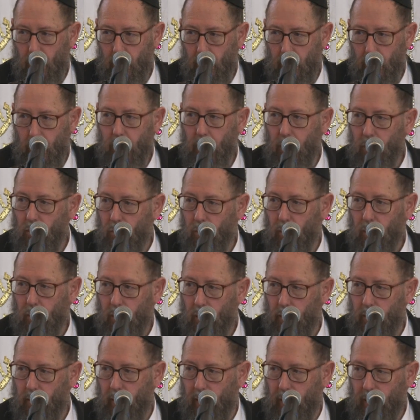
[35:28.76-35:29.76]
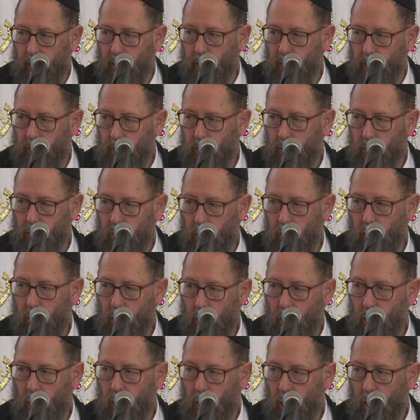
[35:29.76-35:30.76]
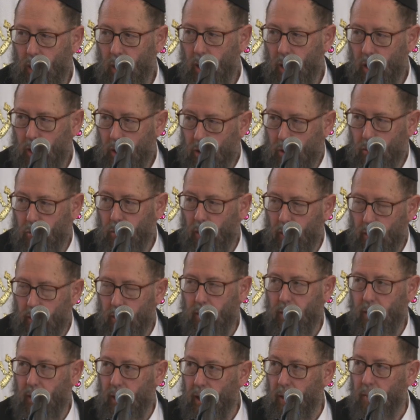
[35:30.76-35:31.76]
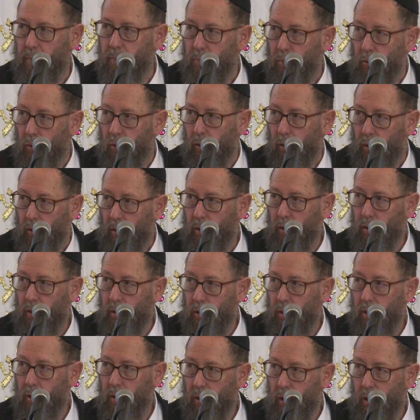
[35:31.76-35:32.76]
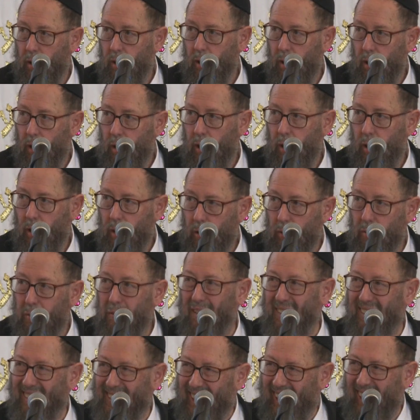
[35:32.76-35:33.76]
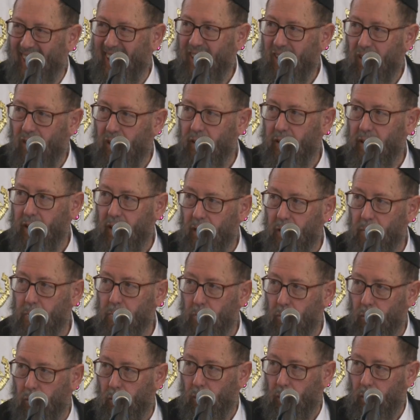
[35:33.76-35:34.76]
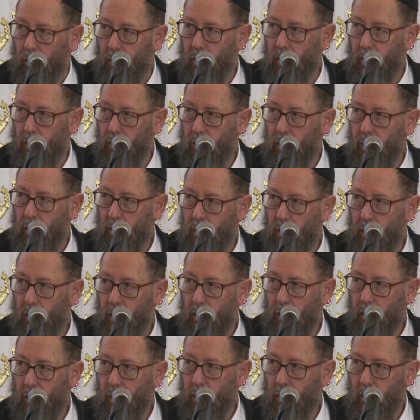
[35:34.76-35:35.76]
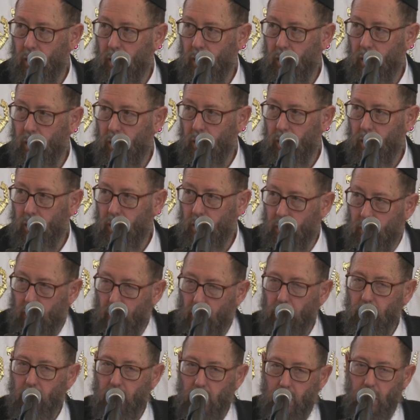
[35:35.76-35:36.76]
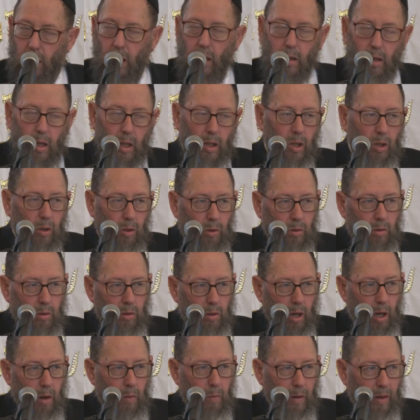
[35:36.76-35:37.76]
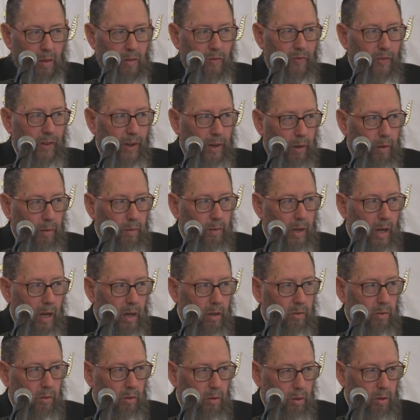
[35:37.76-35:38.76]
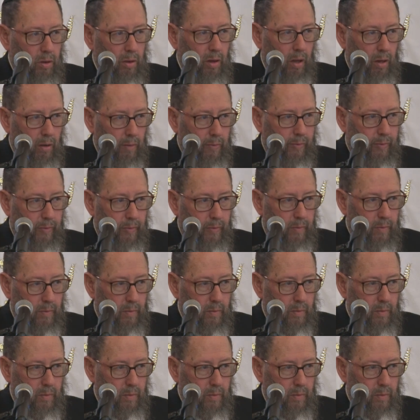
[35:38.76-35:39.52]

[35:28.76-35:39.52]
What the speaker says: Listen well to that. Trust Him more. Rely on Him more. Don't think that you can always figure it out yourself.